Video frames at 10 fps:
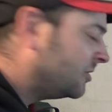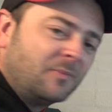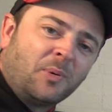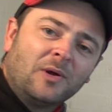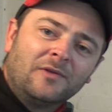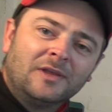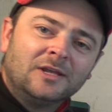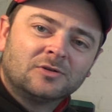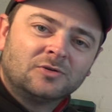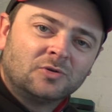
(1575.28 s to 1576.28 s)
you putting
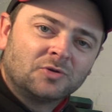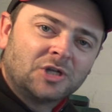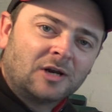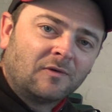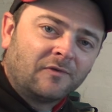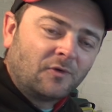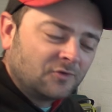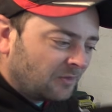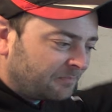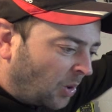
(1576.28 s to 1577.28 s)
these on your channel for?
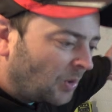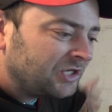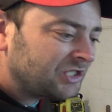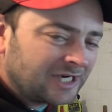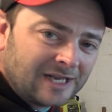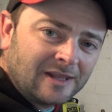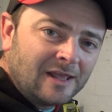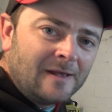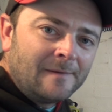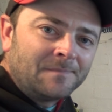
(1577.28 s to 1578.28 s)
You're poisoning
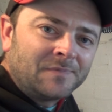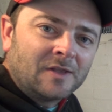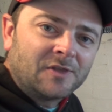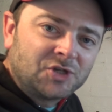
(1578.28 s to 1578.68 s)
the